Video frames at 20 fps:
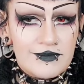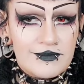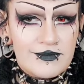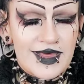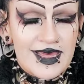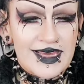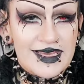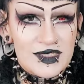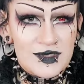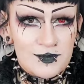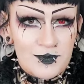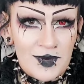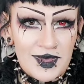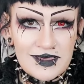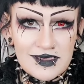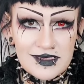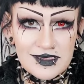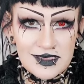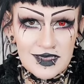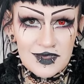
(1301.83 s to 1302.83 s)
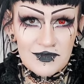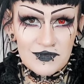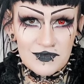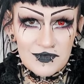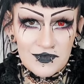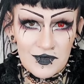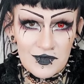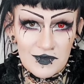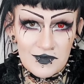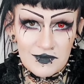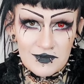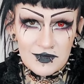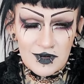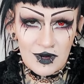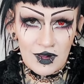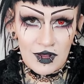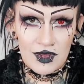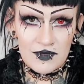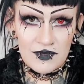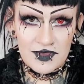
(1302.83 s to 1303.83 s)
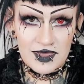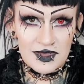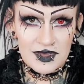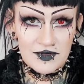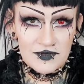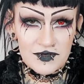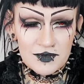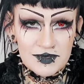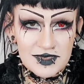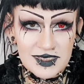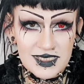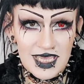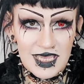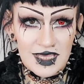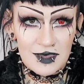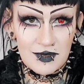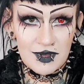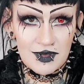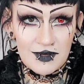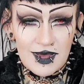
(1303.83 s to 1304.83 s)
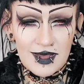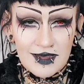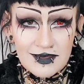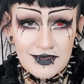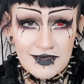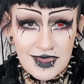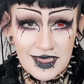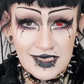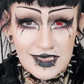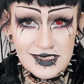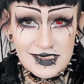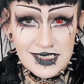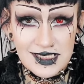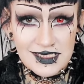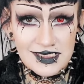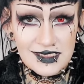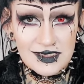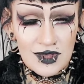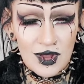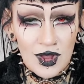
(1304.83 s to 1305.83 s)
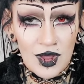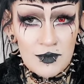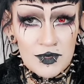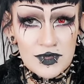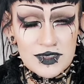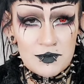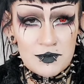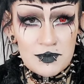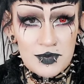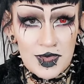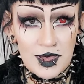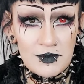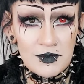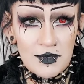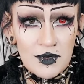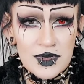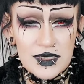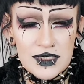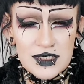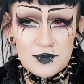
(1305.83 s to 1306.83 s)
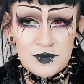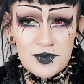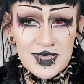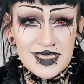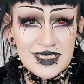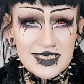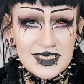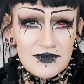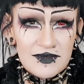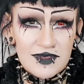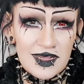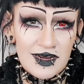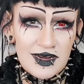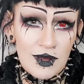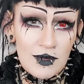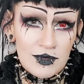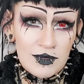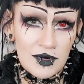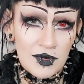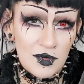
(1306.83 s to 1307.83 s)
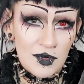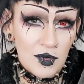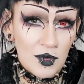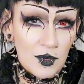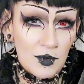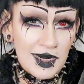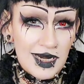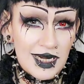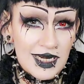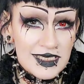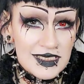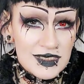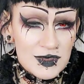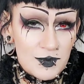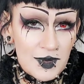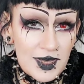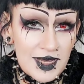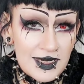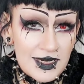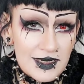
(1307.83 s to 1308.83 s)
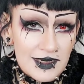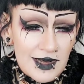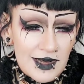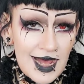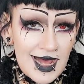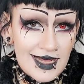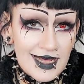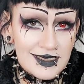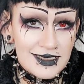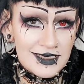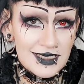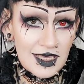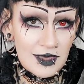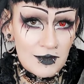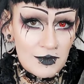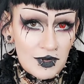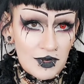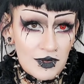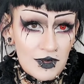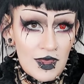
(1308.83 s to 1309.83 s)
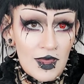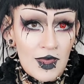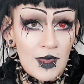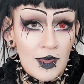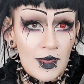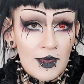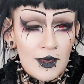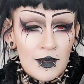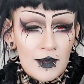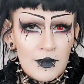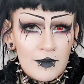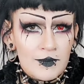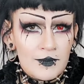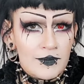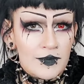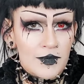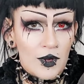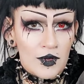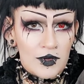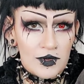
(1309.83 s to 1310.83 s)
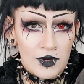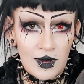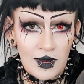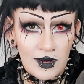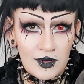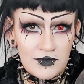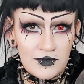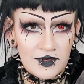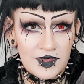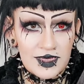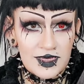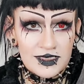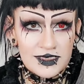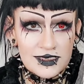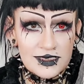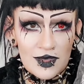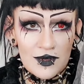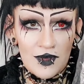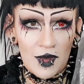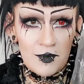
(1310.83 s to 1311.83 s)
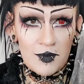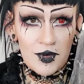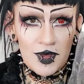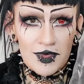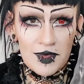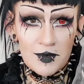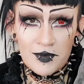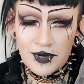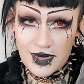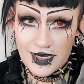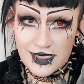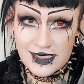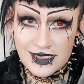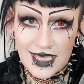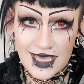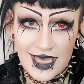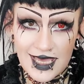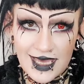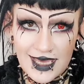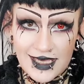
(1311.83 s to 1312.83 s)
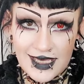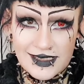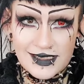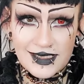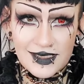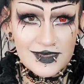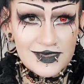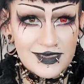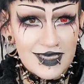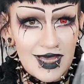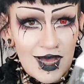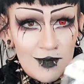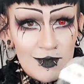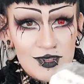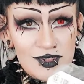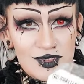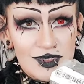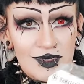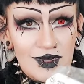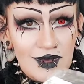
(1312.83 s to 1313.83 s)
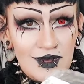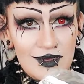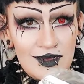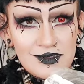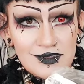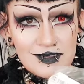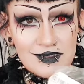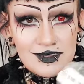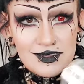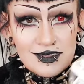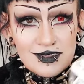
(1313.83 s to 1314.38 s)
expensive clothing from Temu, and this time was a bit more expensive than I'd normally spend at Temu on clothing. So I'll put the price here so you can see how much it costs,